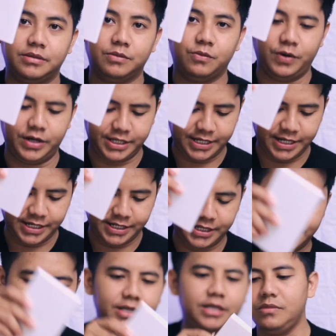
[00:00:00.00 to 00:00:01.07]
what is
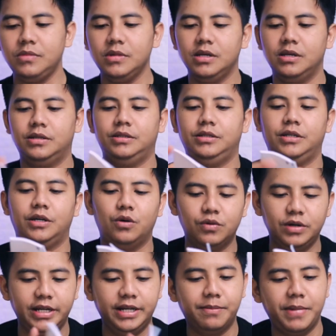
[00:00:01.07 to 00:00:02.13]
this? Yeah,
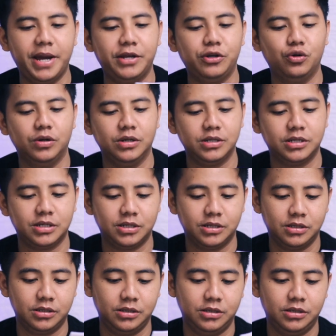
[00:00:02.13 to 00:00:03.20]
only the manuals,
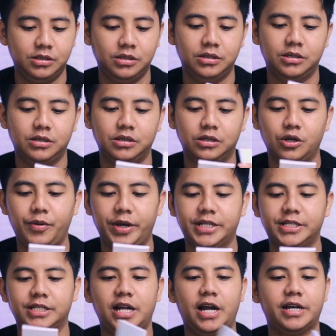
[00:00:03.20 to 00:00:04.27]
quick
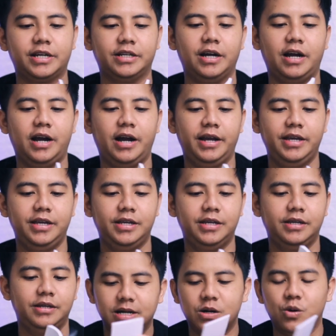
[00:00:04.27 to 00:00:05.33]
start guide,
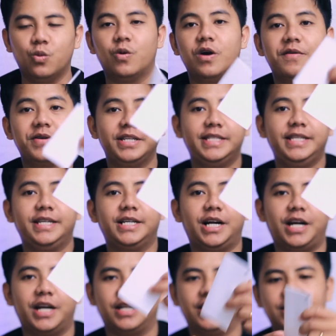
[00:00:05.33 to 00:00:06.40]
warranty
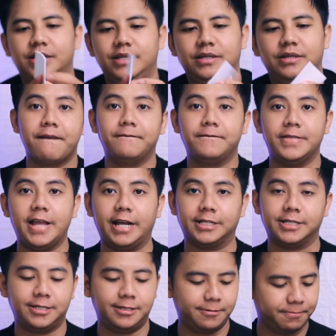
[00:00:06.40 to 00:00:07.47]
card.
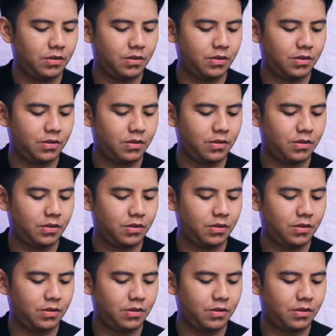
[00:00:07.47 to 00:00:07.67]
Next,